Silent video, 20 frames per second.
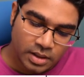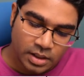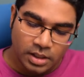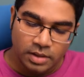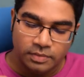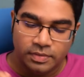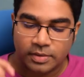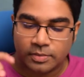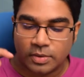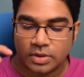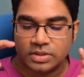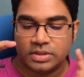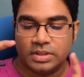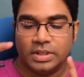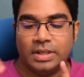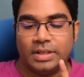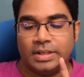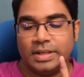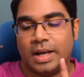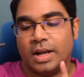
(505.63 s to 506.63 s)
If it was
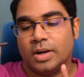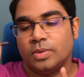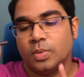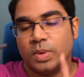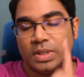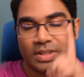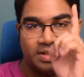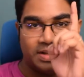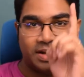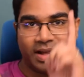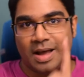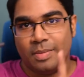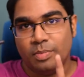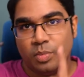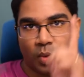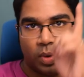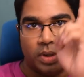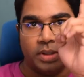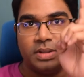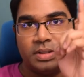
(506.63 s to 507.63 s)
still downwards and
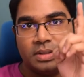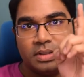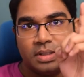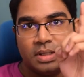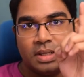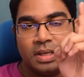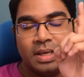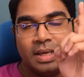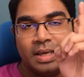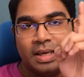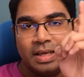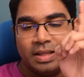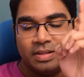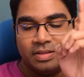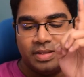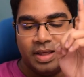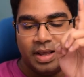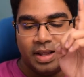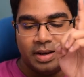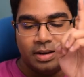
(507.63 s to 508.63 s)
upwards,
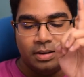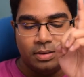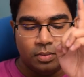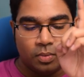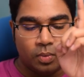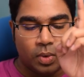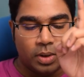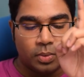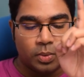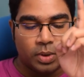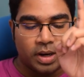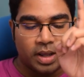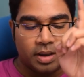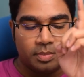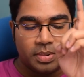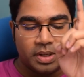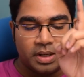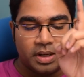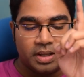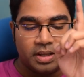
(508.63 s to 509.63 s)
then what would
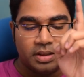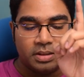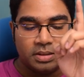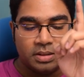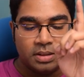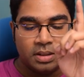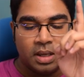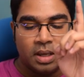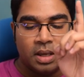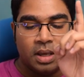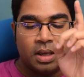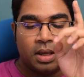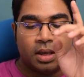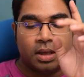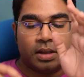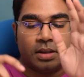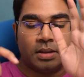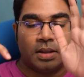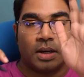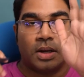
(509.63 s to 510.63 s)
happen is
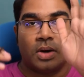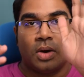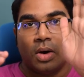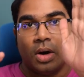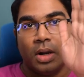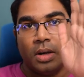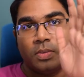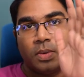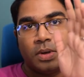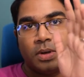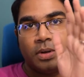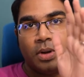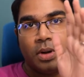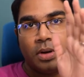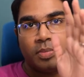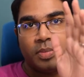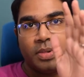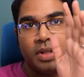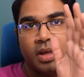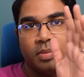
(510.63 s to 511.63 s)
the coil will
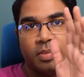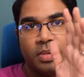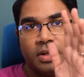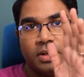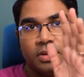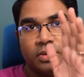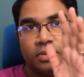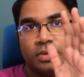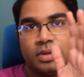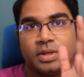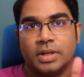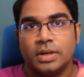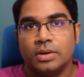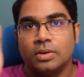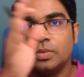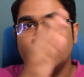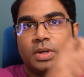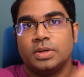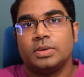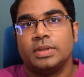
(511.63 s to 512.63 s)
not be able to turn
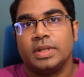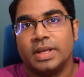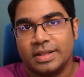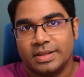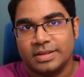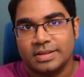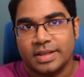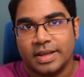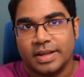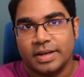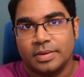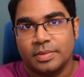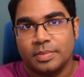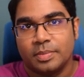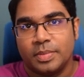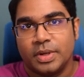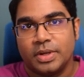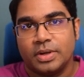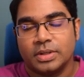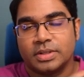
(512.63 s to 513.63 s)
over to the other side
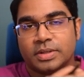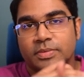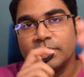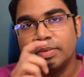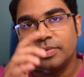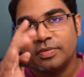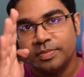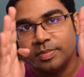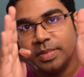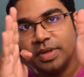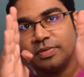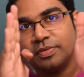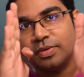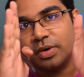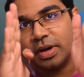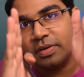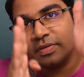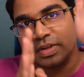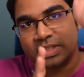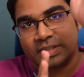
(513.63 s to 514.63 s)
because it will be
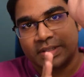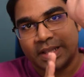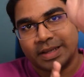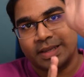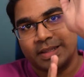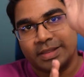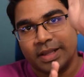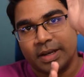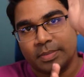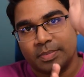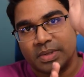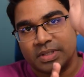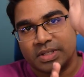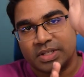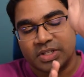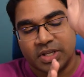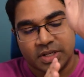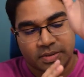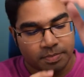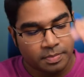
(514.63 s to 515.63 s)
forever stuck in that
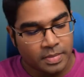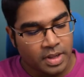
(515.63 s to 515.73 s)
position.